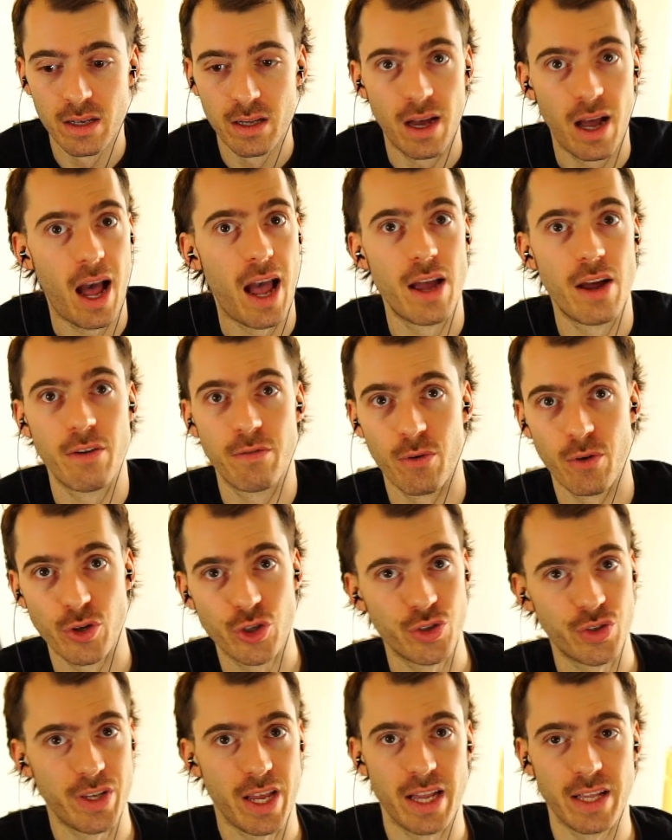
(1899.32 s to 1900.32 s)
I
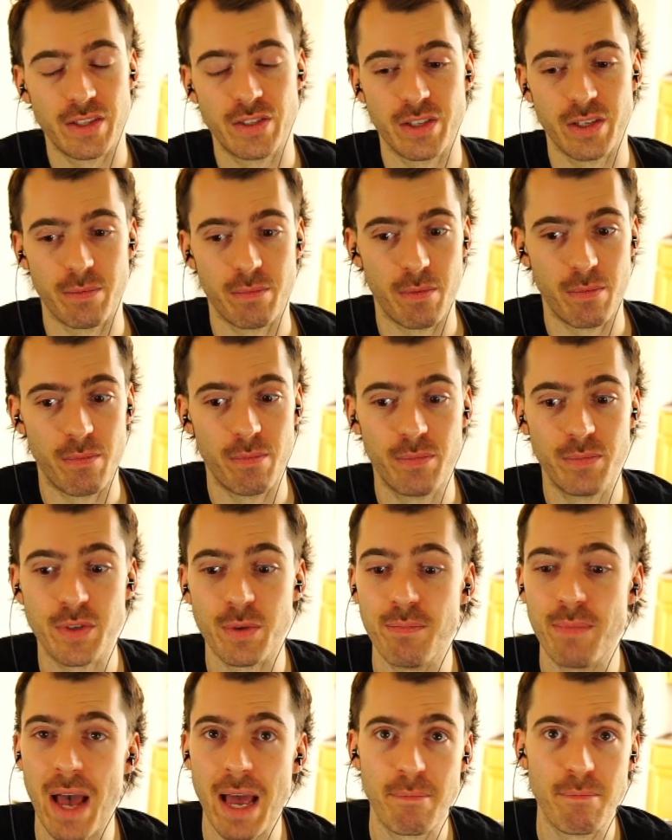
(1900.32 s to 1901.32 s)
unfortunately had some
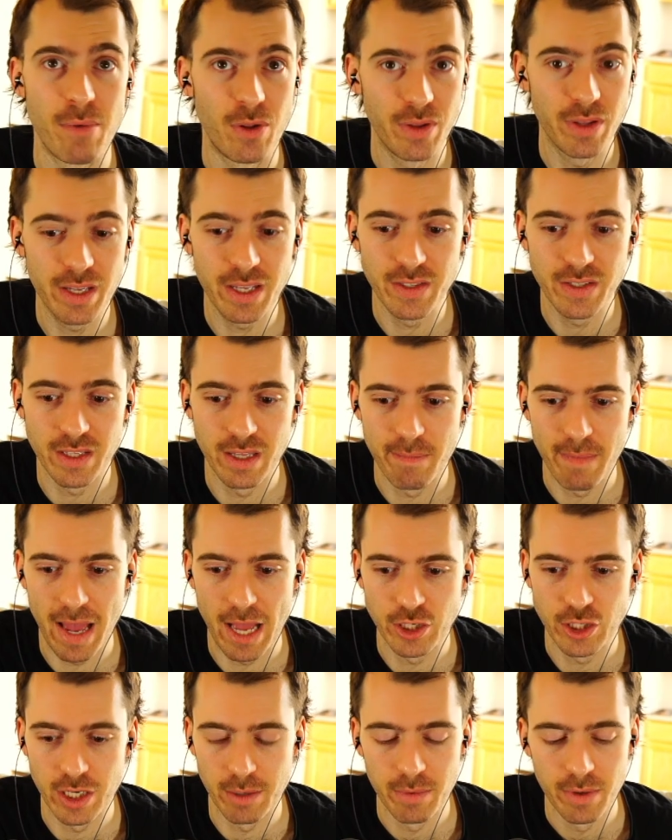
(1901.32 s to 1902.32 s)
bad mulligans in the
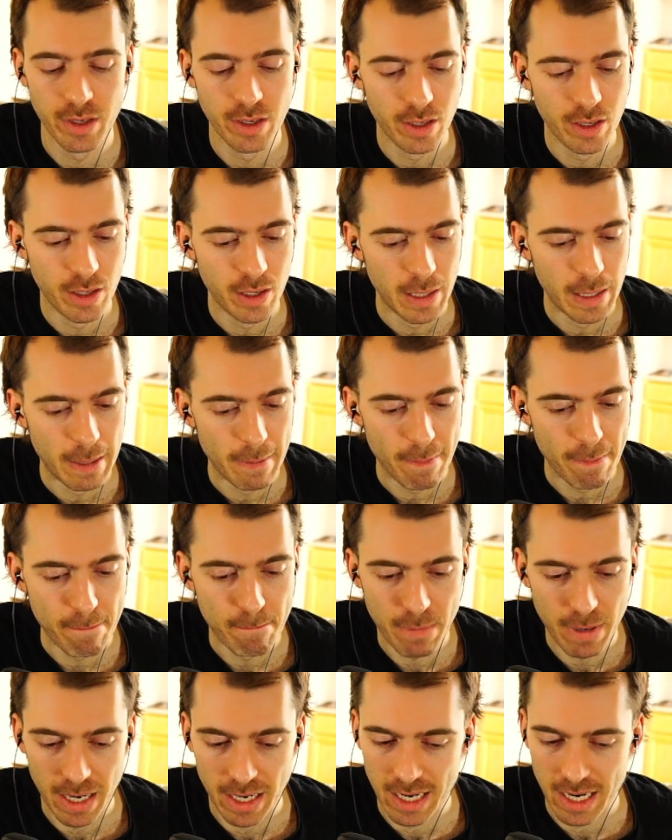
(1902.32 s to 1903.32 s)
matchup,
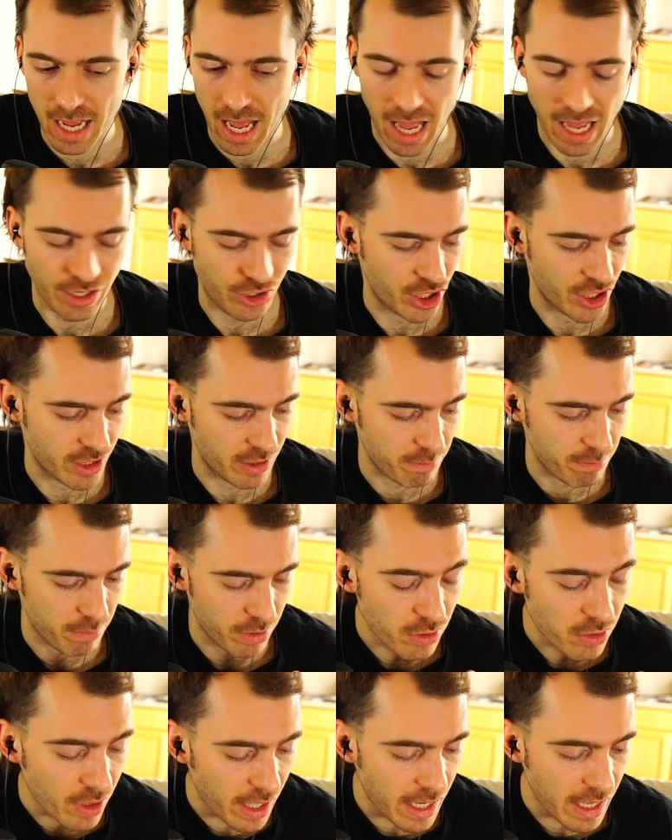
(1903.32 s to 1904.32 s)
but I just
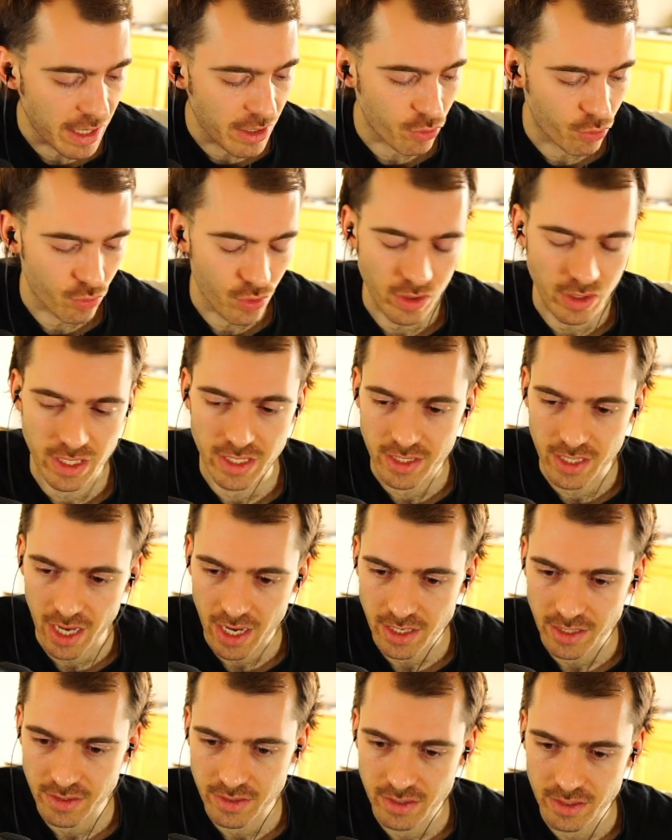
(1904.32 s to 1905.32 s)
played really
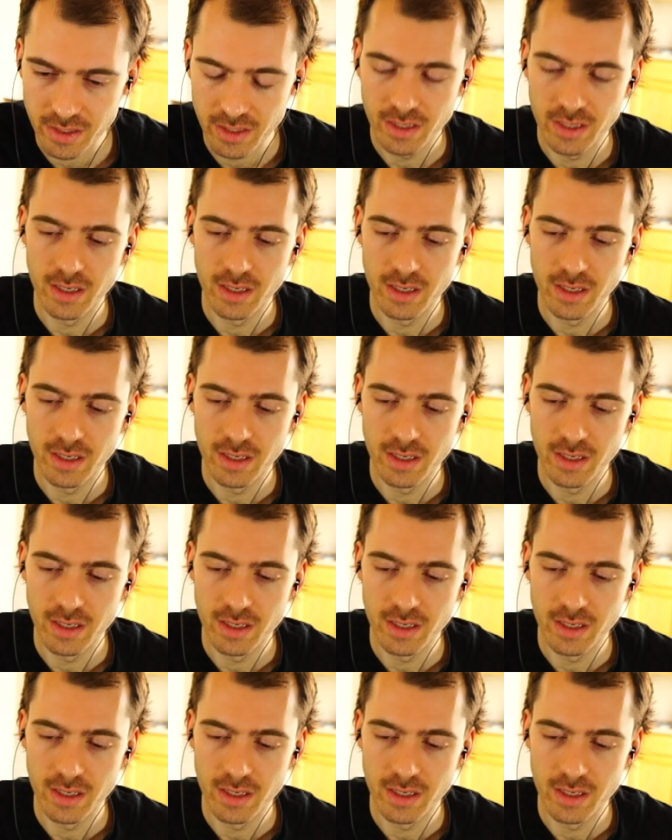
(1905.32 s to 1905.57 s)
tight.